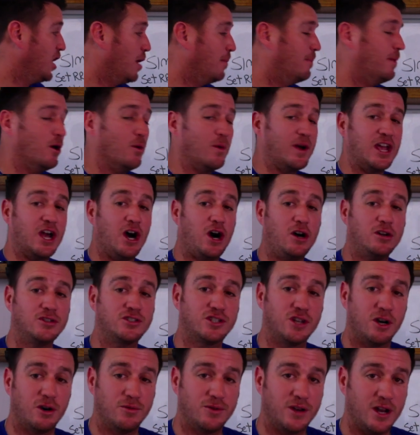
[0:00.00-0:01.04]
But we
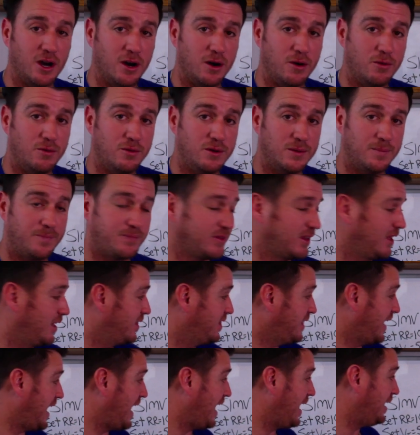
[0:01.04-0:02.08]
also know
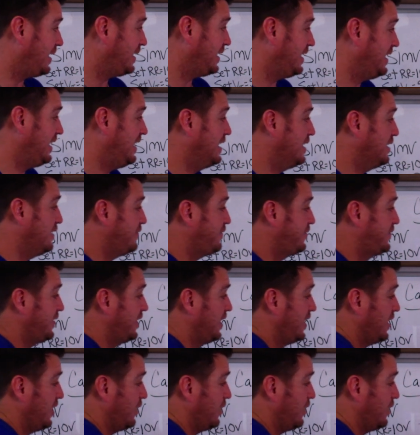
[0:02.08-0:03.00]
that if